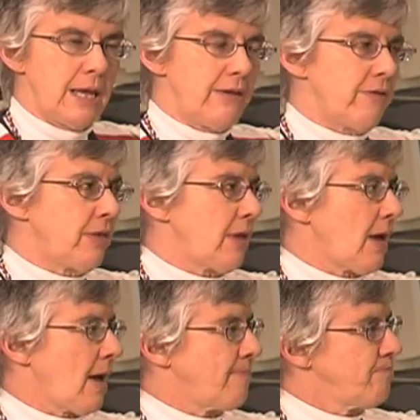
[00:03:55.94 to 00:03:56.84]
Now. Even
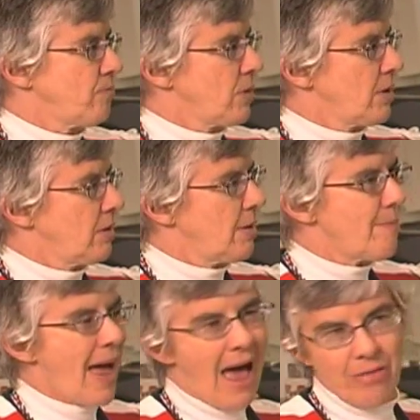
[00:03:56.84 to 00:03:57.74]
the the
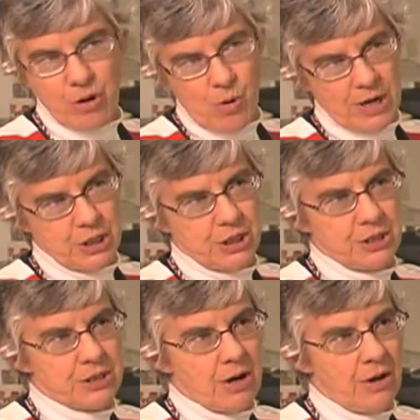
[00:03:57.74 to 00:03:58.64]
math
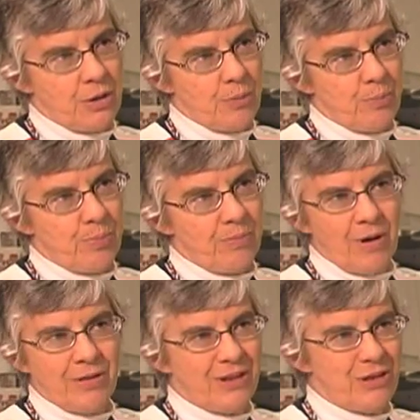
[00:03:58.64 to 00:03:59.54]
questions on the
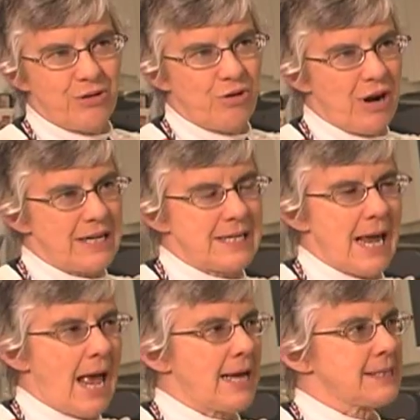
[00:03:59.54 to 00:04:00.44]
on the third grade
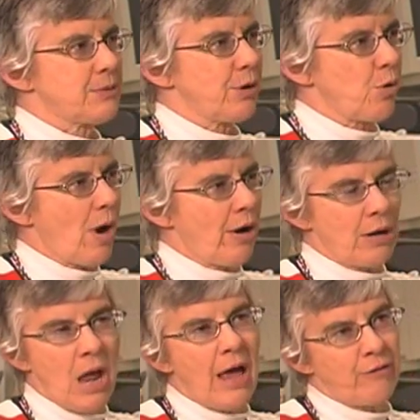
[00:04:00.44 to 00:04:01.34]
test require
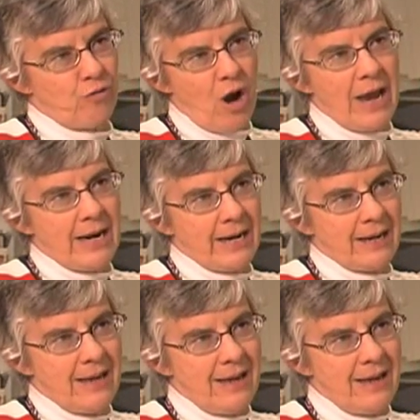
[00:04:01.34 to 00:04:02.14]
a lot of writing.